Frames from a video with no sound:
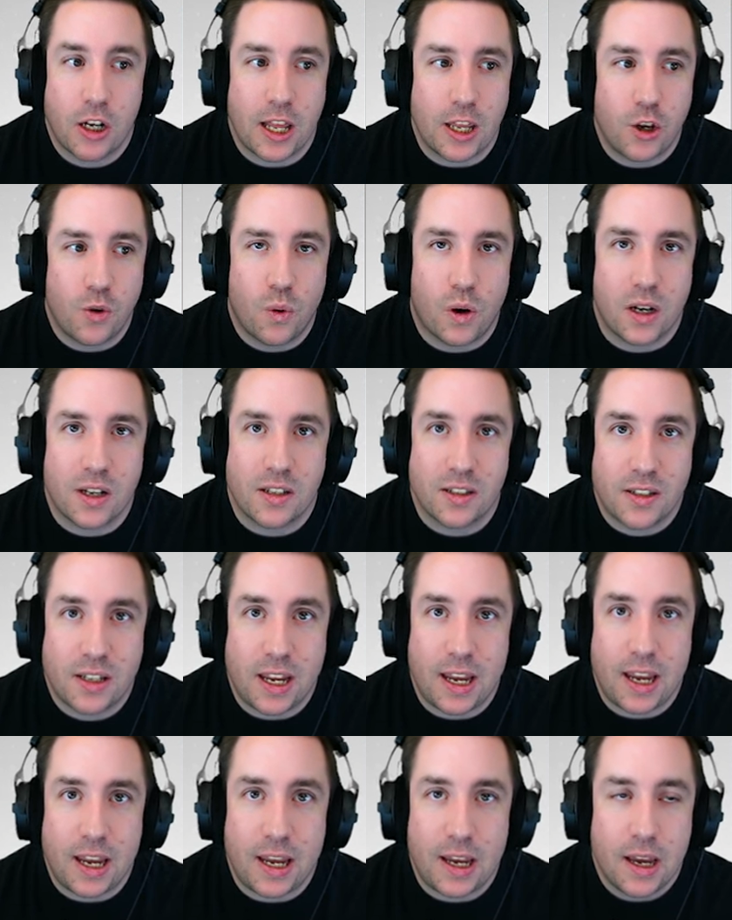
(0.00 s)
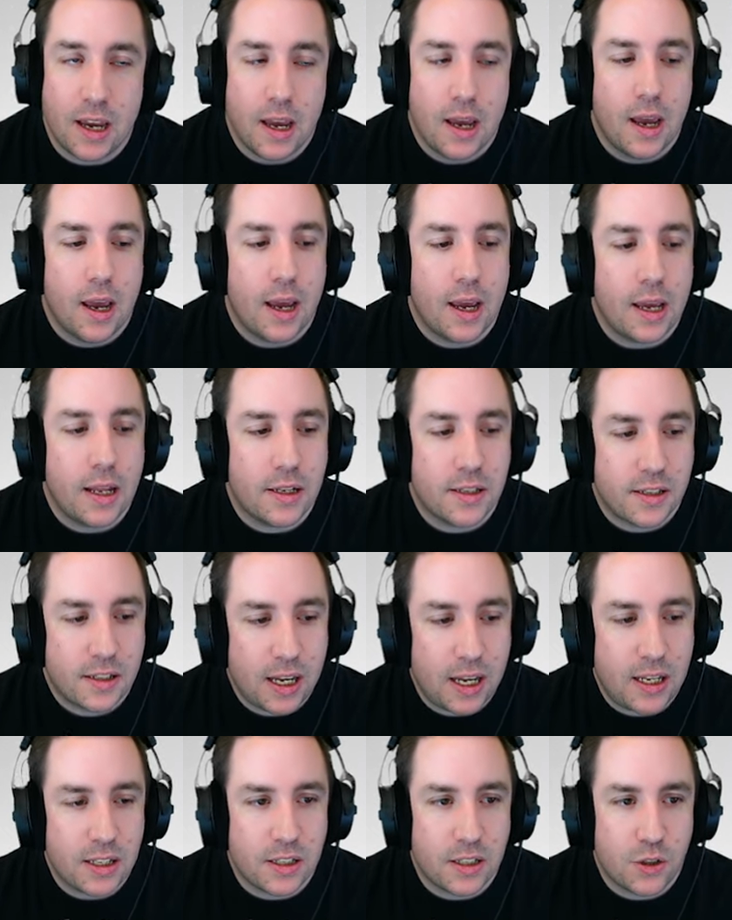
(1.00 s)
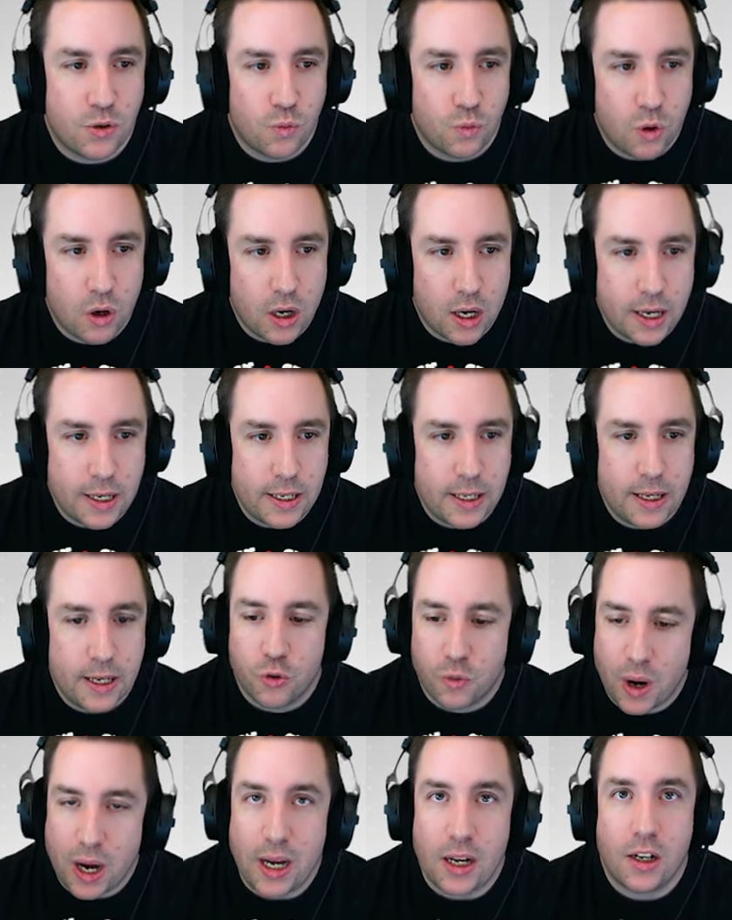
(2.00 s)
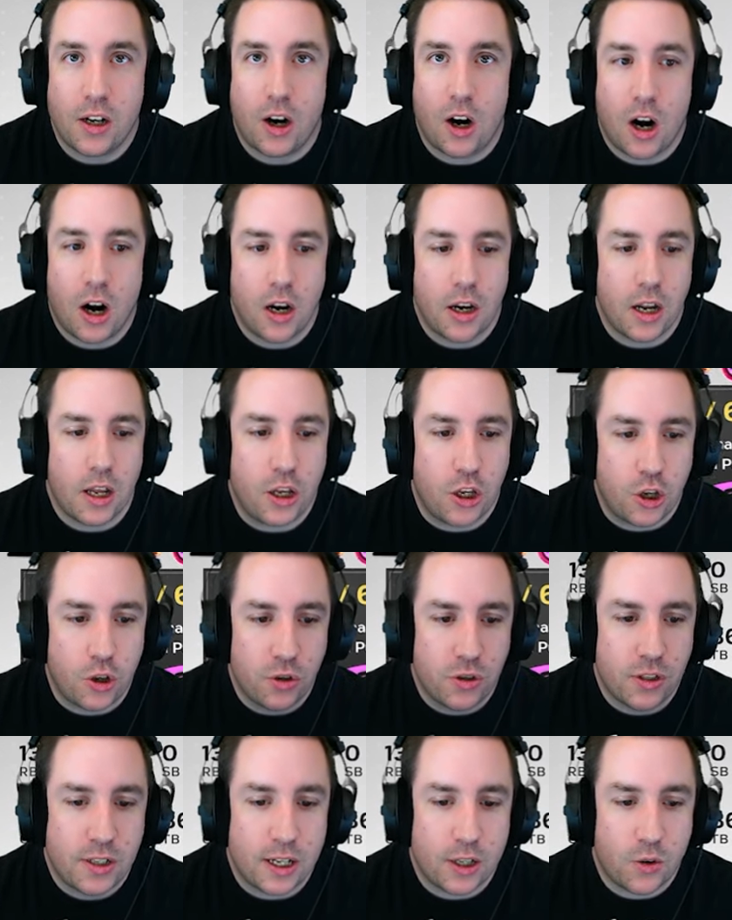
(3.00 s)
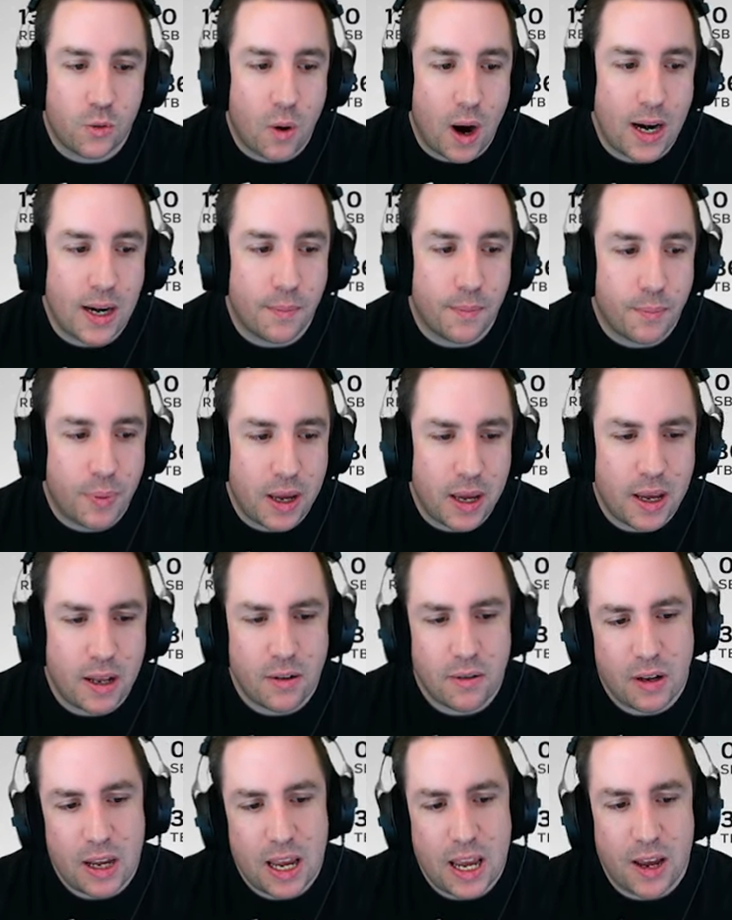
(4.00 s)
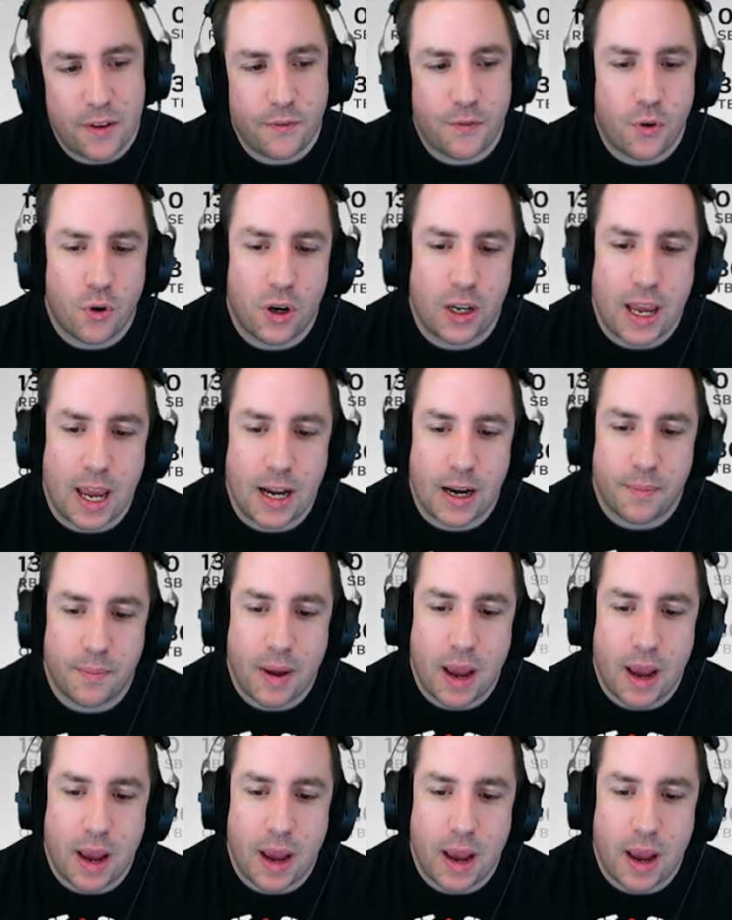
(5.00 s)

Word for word: that you want to see in season one. Great card, used it quite a bit, eh, forty-eight at